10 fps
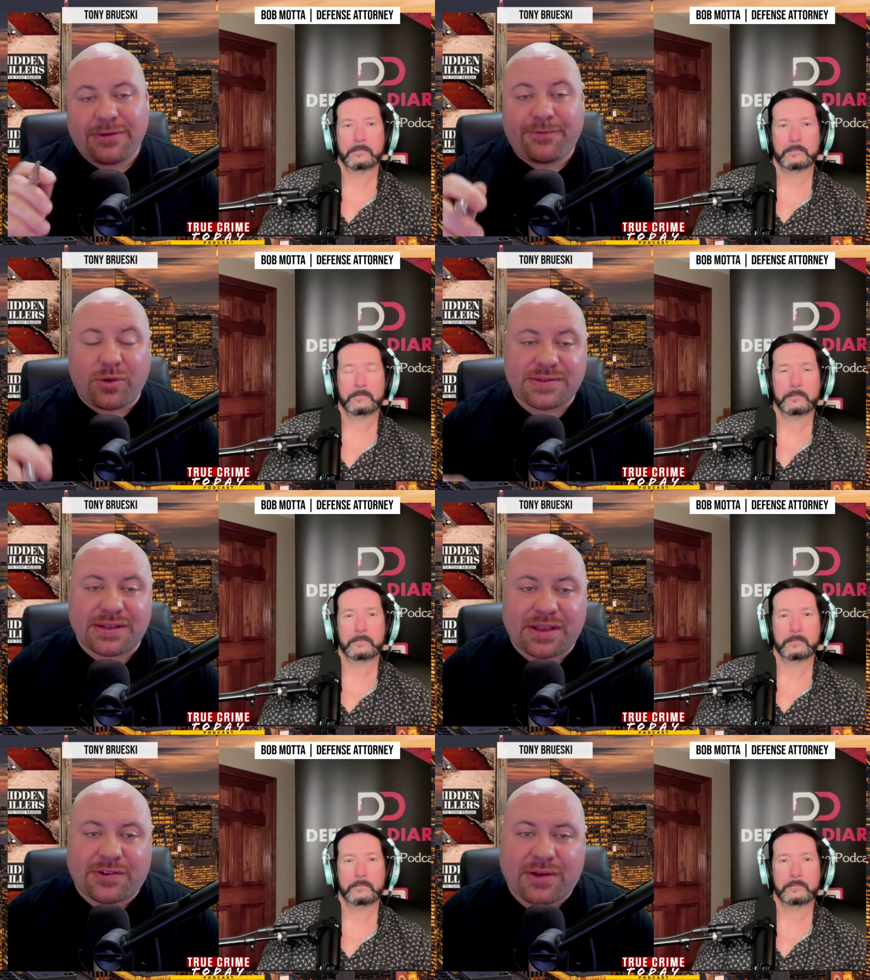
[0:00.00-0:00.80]
Speaker 1: forcing
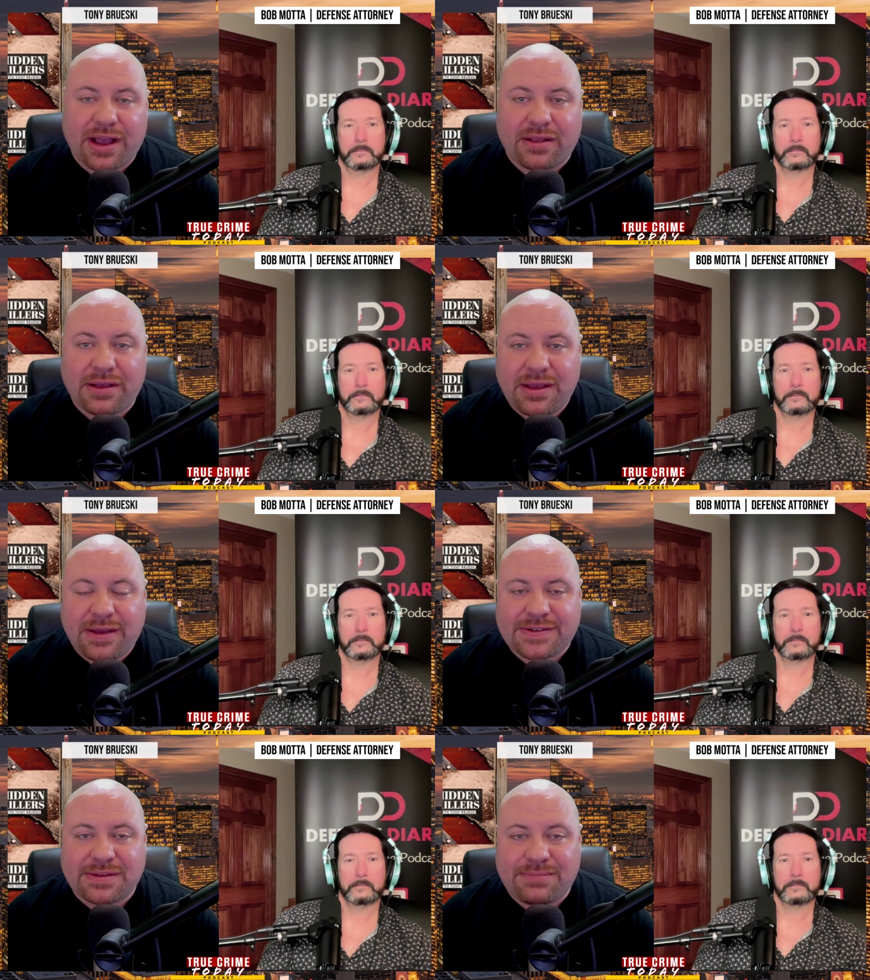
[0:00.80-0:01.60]
that trial
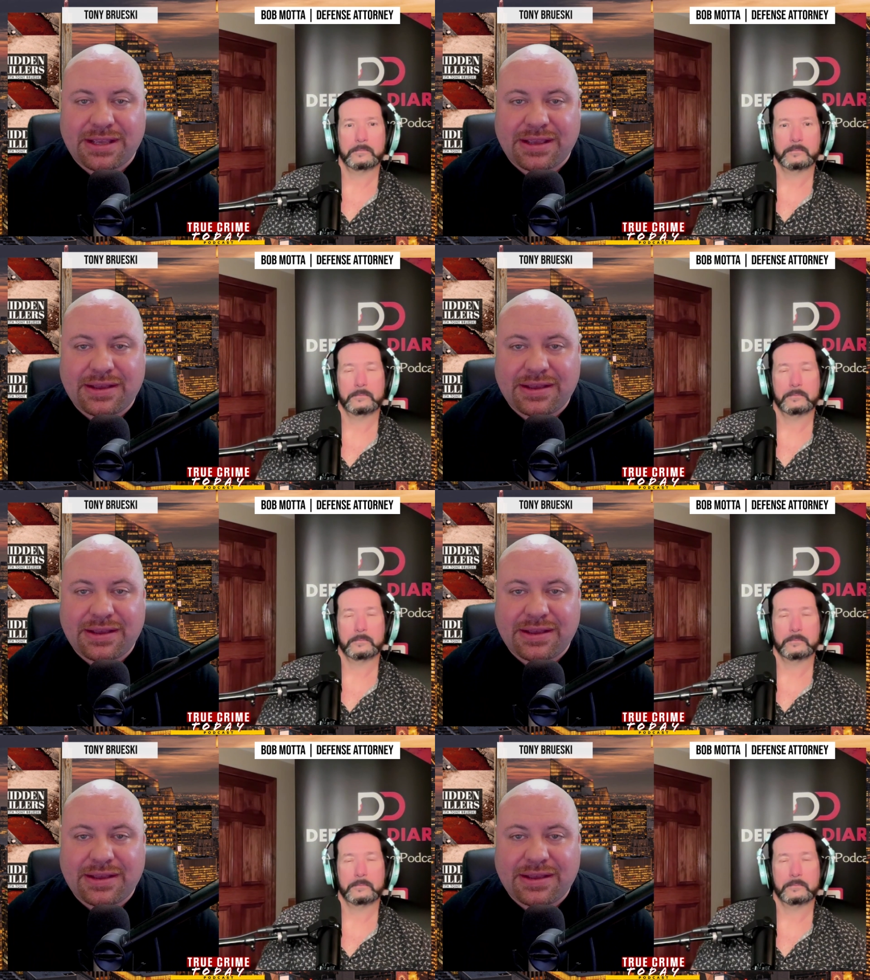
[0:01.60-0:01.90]
to be